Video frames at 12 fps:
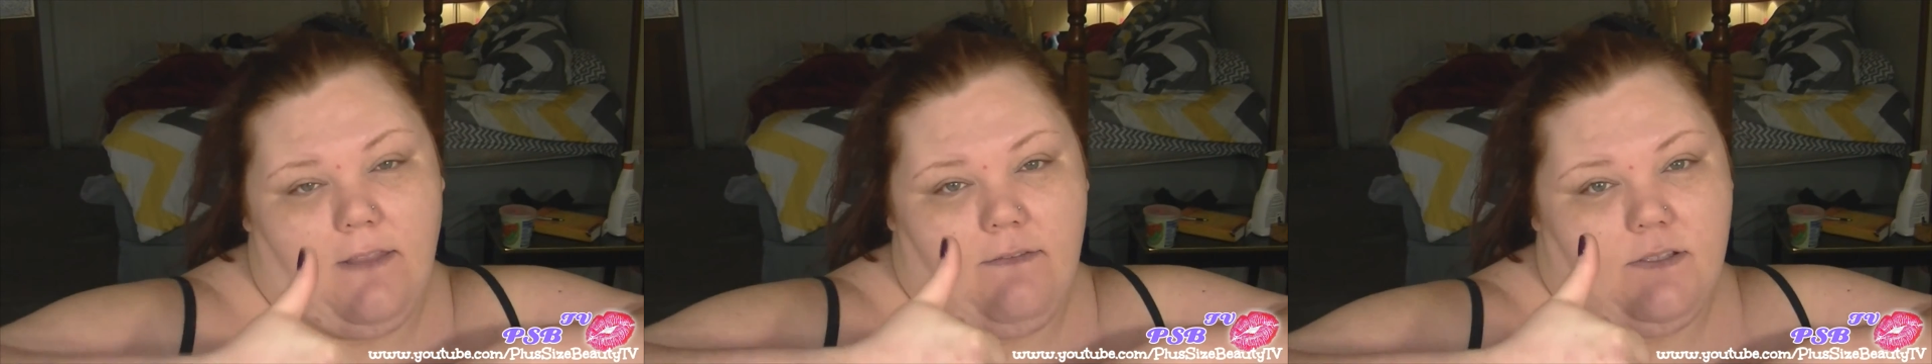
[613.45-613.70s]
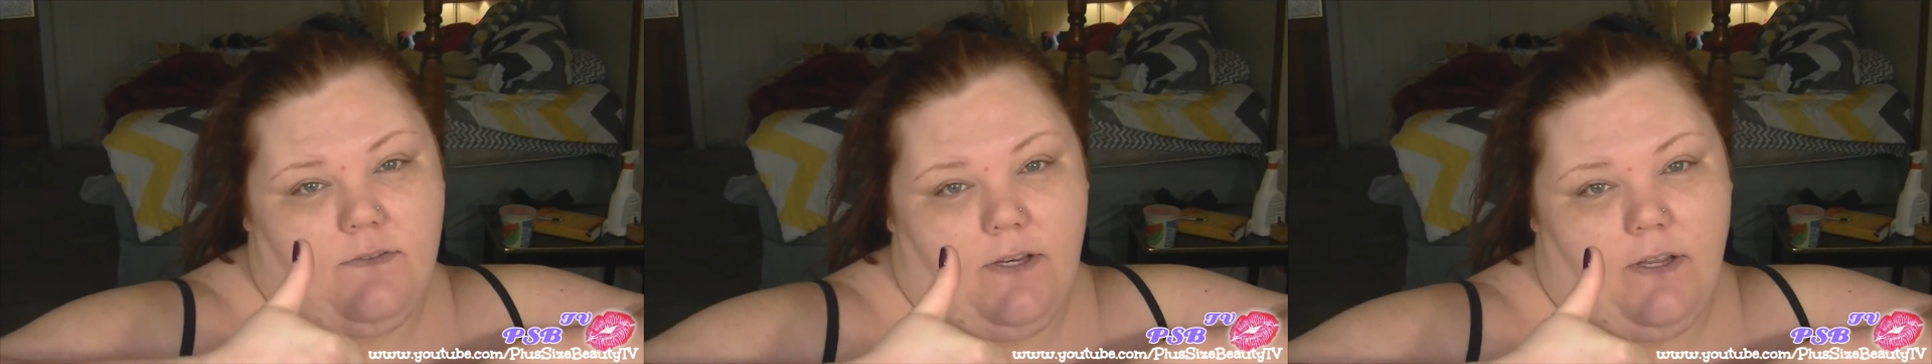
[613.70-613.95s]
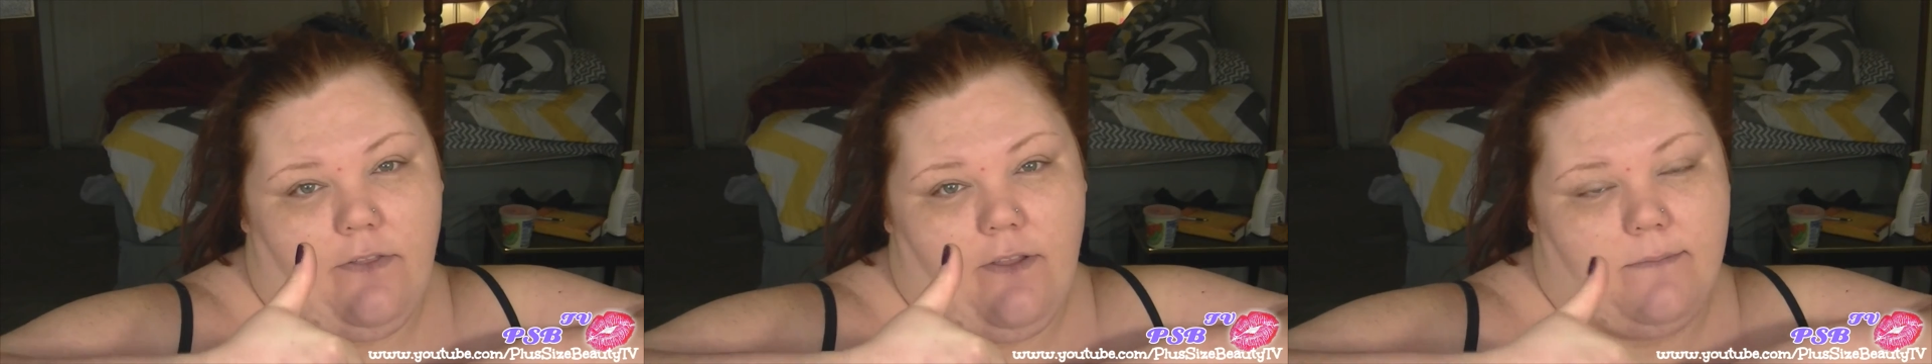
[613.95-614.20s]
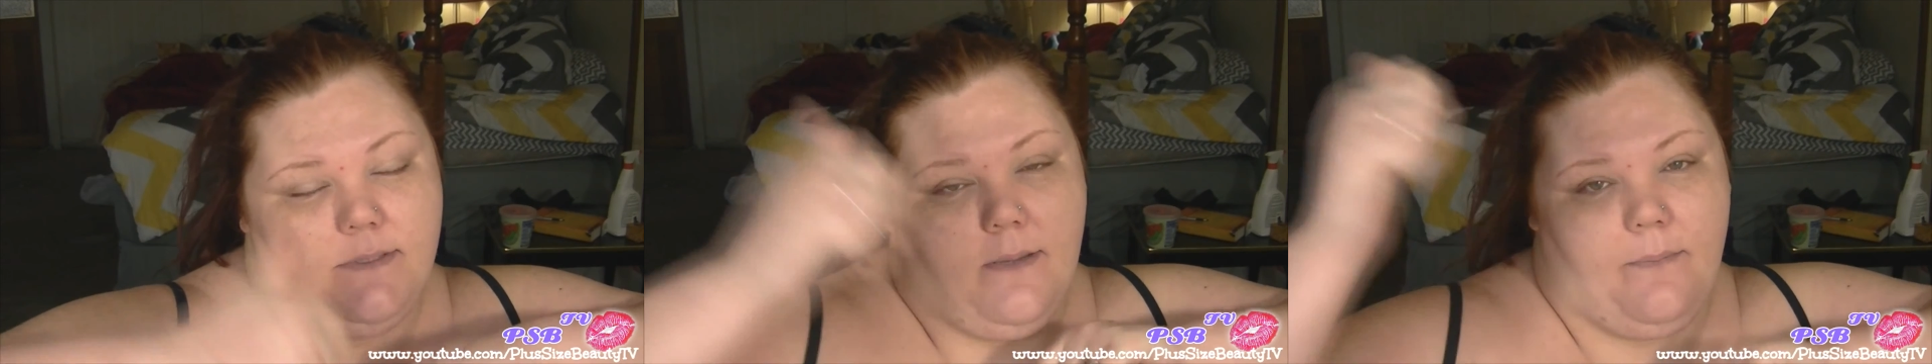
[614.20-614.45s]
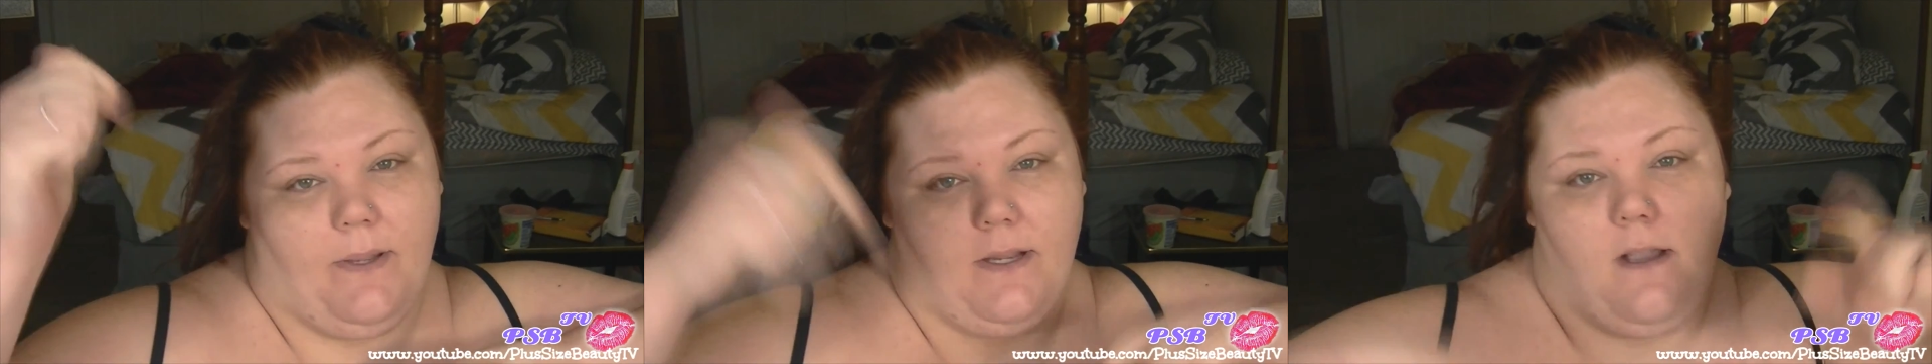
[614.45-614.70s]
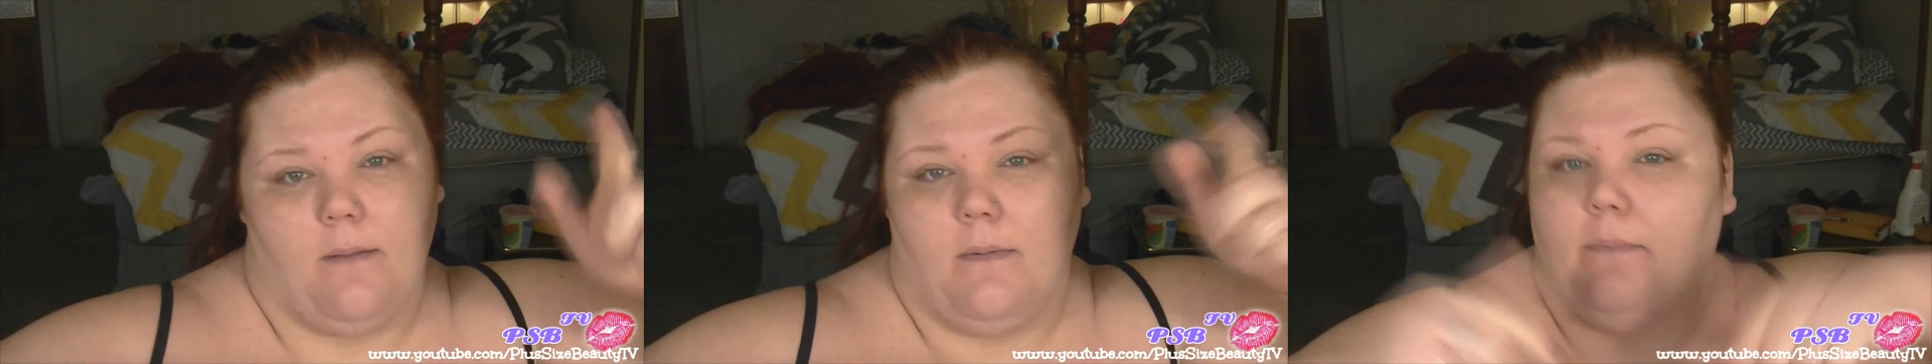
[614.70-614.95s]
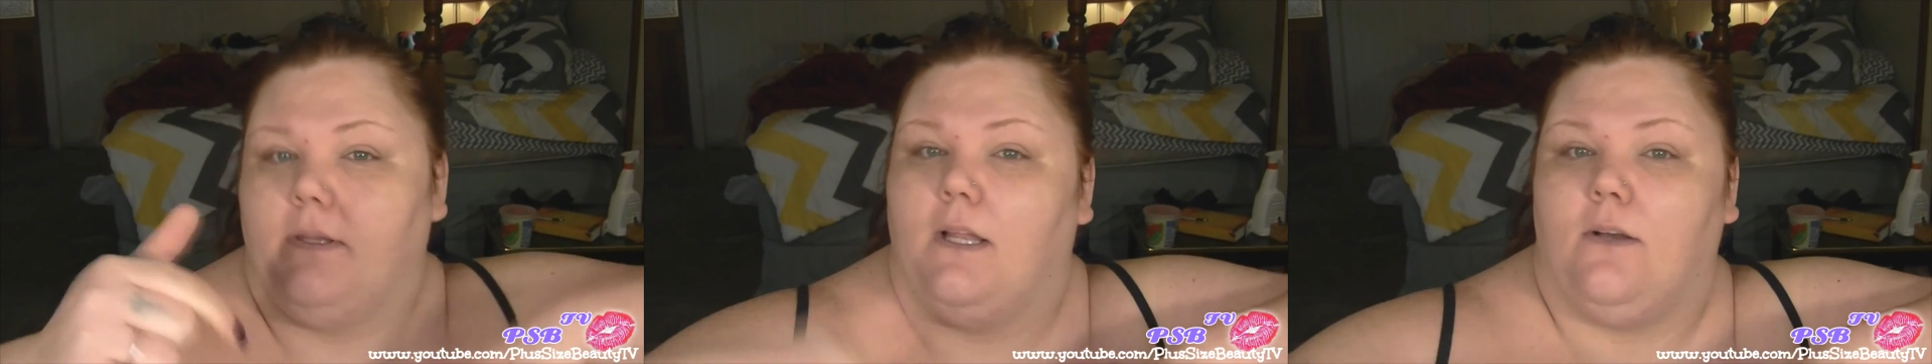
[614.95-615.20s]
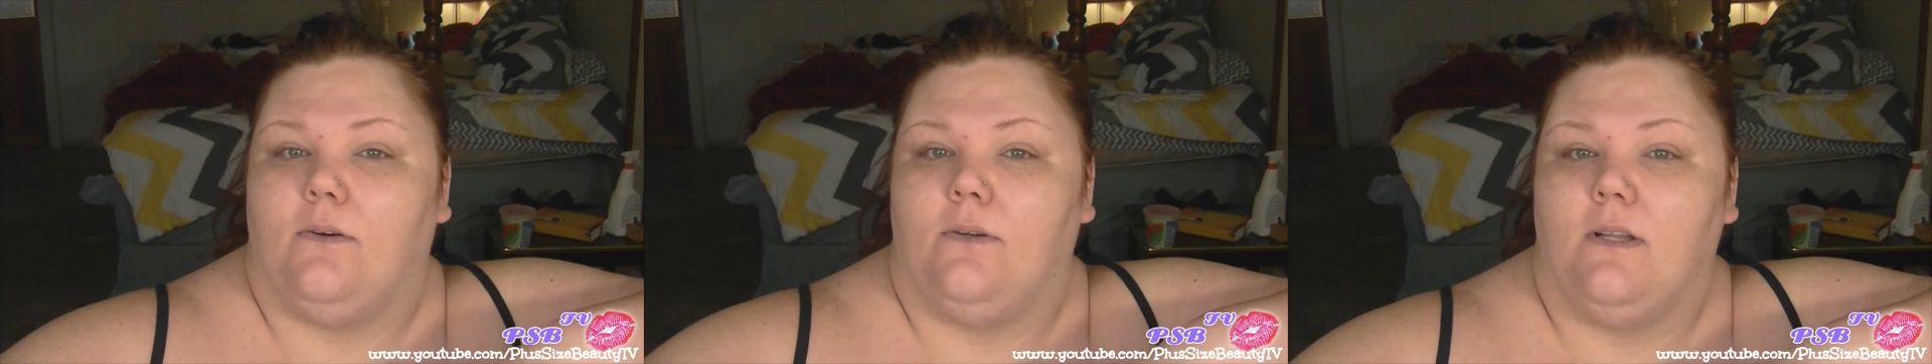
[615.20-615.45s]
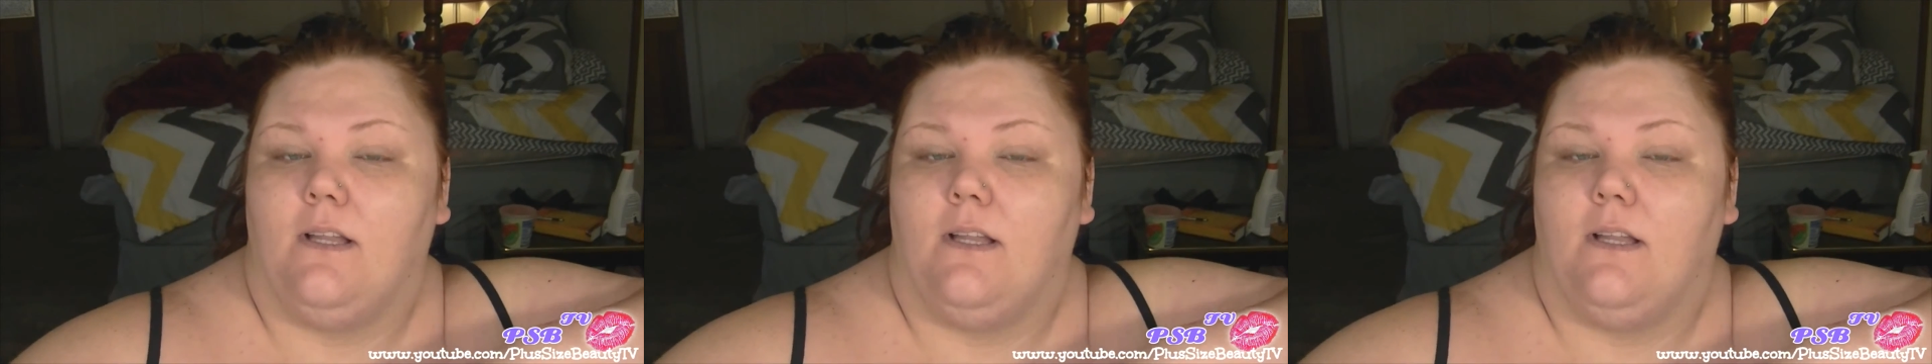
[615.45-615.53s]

give this video a thumbs up and comment below.